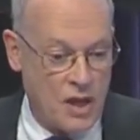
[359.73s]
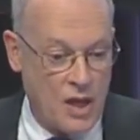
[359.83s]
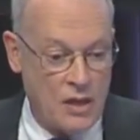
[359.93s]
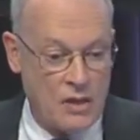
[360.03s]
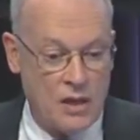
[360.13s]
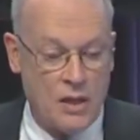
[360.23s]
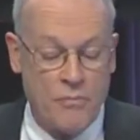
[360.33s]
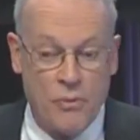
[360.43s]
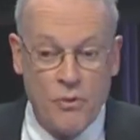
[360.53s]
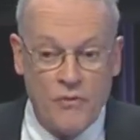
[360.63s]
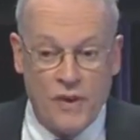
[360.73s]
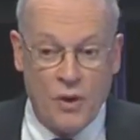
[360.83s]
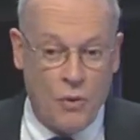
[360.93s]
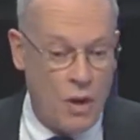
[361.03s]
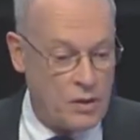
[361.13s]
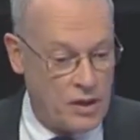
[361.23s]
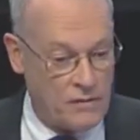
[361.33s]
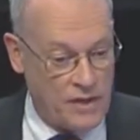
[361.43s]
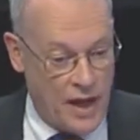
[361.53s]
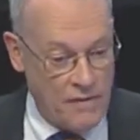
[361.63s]
and improving quality
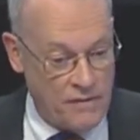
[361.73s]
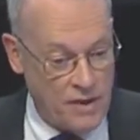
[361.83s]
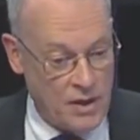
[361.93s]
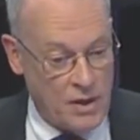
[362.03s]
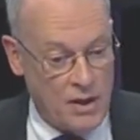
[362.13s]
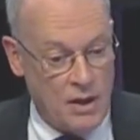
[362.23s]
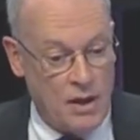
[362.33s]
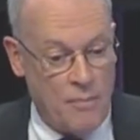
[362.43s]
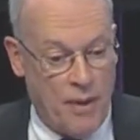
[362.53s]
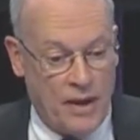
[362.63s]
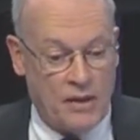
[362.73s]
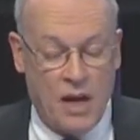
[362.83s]
of life, but